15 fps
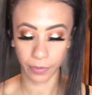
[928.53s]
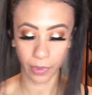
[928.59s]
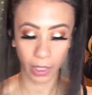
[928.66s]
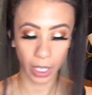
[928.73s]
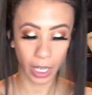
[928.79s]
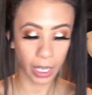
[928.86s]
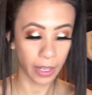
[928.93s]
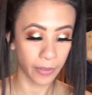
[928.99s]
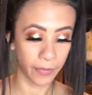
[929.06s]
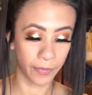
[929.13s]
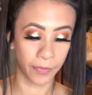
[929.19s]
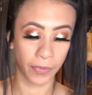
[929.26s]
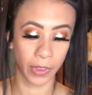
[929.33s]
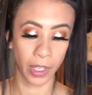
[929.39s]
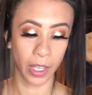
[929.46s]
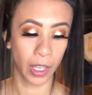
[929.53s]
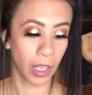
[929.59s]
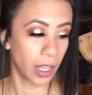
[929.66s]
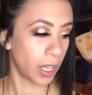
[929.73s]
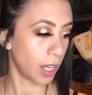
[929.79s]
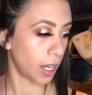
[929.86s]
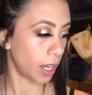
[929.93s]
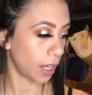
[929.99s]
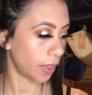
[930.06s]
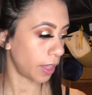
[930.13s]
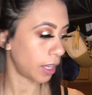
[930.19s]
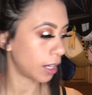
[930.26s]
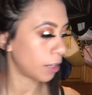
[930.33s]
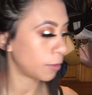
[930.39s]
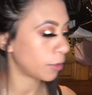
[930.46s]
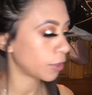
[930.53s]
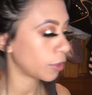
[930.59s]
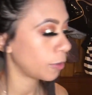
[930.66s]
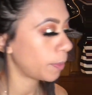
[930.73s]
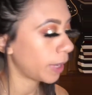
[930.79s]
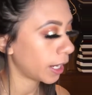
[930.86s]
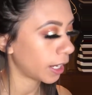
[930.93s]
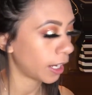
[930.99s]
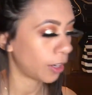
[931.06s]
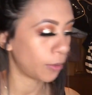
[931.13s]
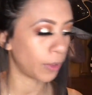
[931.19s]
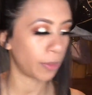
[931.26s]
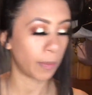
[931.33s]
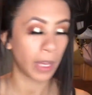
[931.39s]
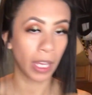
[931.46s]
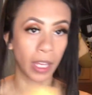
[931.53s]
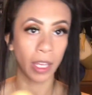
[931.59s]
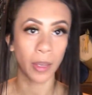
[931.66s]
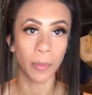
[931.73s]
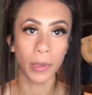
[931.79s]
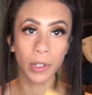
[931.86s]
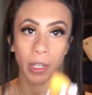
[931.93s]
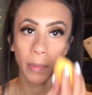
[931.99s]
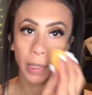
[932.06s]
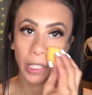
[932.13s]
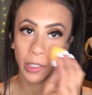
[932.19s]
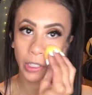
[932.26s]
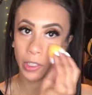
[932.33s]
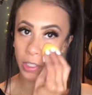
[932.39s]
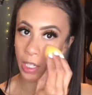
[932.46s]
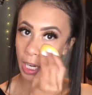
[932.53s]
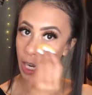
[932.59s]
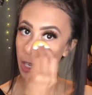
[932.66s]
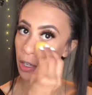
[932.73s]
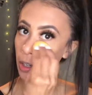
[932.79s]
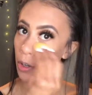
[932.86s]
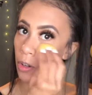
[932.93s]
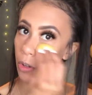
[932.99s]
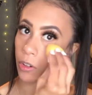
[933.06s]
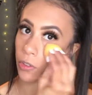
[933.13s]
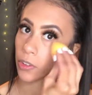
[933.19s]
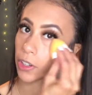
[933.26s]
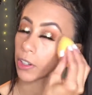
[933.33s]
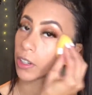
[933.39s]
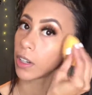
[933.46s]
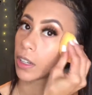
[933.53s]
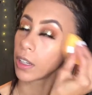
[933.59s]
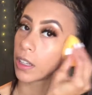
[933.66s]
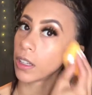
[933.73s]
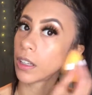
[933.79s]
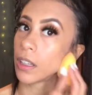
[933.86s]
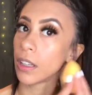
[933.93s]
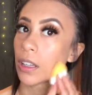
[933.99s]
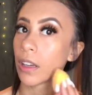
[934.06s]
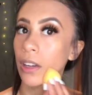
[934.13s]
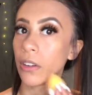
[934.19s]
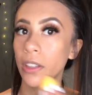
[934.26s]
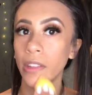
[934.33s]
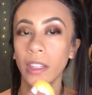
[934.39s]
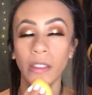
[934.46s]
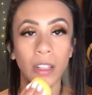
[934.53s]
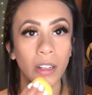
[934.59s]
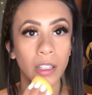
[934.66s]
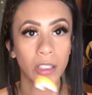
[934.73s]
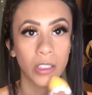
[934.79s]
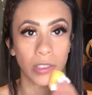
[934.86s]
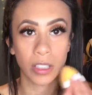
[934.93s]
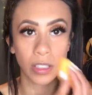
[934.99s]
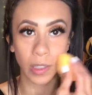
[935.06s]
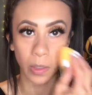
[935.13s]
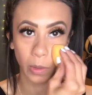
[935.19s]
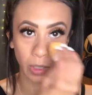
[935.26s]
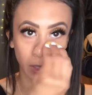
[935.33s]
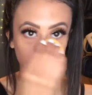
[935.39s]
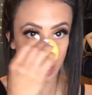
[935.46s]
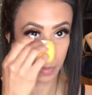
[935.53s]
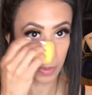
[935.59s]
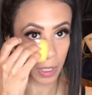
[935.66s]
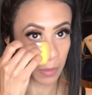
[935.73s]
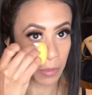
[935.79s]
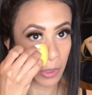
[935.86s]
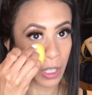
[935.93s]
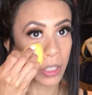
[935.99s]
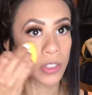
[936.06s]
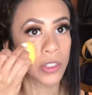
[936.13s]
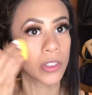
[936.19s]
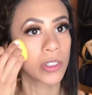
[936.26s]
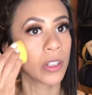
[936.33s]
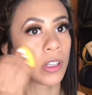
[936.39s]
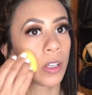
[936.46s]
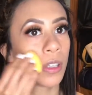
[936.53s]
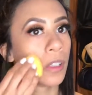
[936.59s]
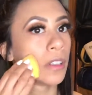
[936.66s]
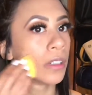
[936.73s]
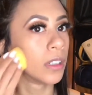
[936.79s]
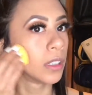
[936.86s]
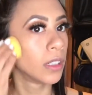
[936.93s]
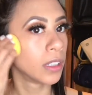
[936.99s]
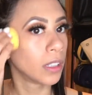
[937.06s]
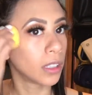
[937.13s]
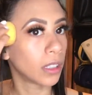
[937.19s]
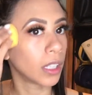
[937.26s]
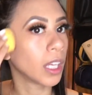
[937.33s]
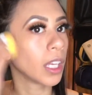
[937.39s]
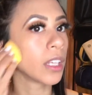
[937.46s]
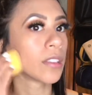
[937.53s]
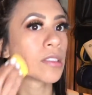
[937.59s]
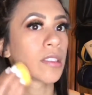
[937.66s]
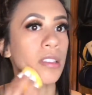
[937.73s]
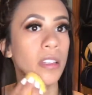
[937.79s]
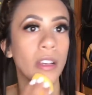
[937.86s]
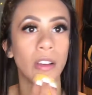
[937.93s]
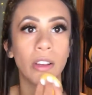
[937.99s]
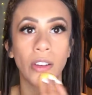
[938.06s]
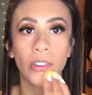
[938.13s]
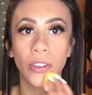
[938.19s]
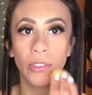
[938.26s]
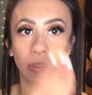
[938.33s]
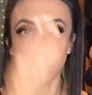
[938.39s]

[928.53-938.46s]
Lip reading: Okay, and then I will go back in with my beauty blender to kind of go over everything that I just did with the stippling brush, like so.